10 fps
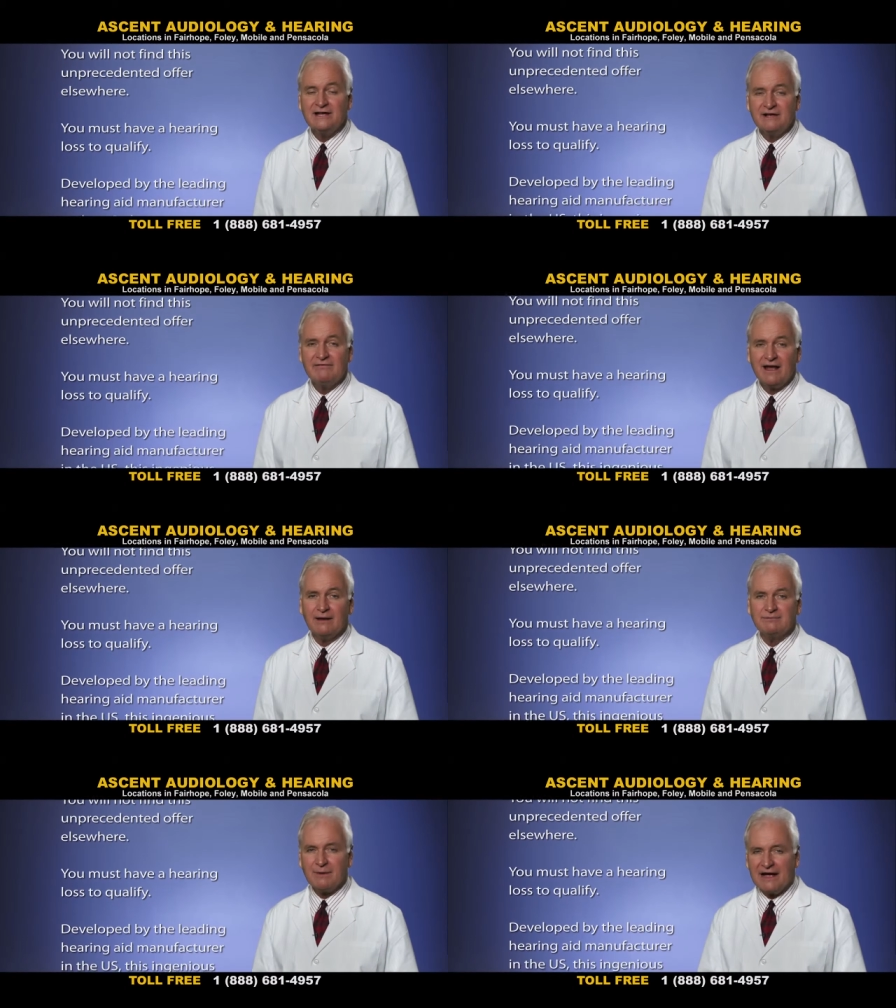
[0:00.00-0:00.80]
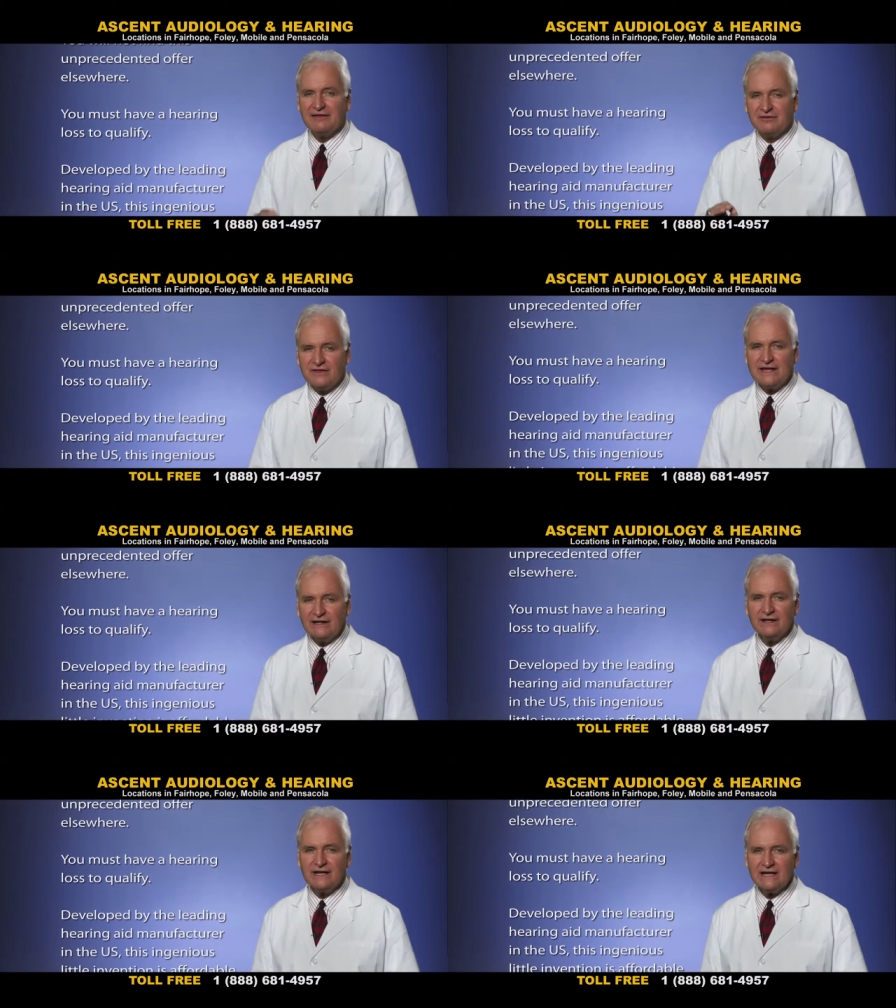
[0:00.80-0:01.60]
Developed by
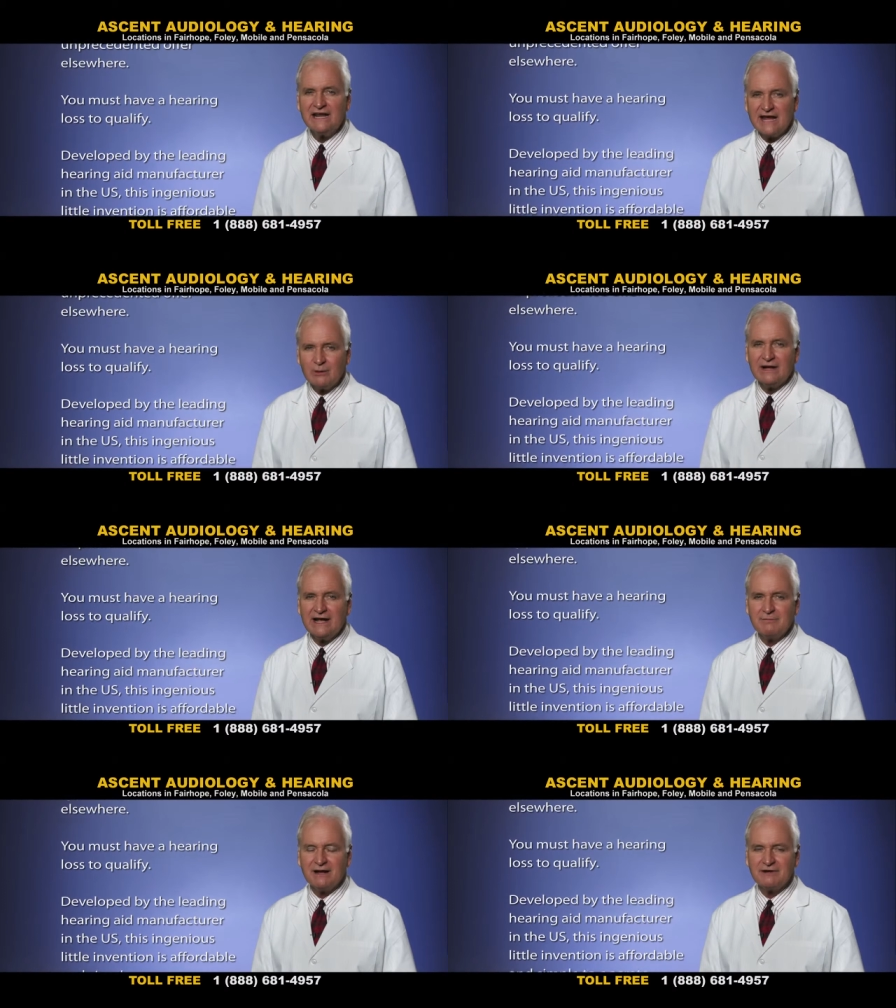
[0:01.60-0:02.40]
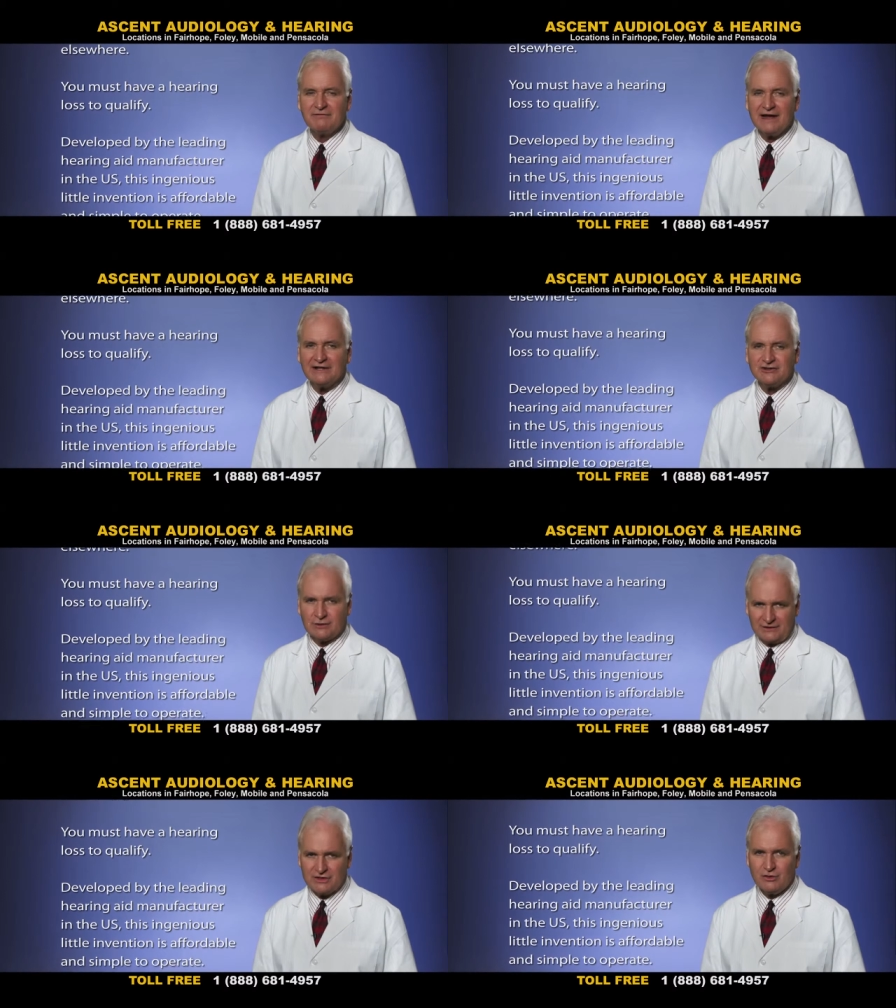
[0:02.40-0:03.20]
the leading hearing aid
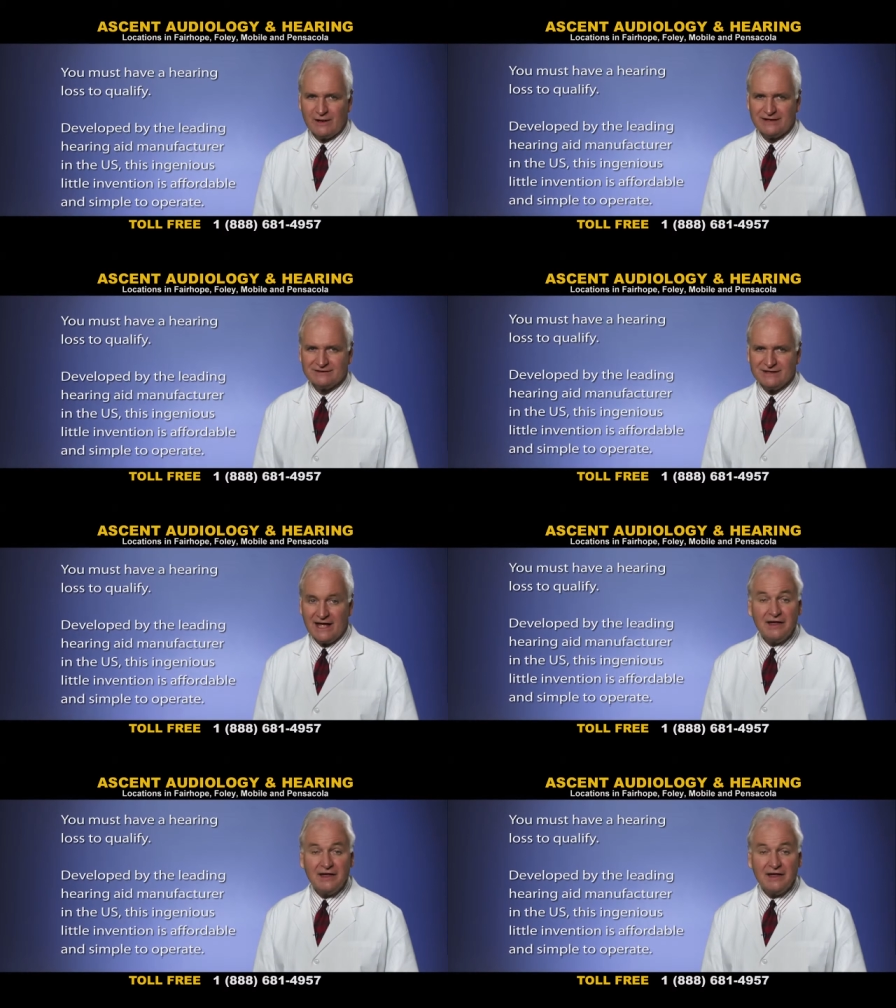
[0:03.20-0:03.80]
manufacturer in the U.S.,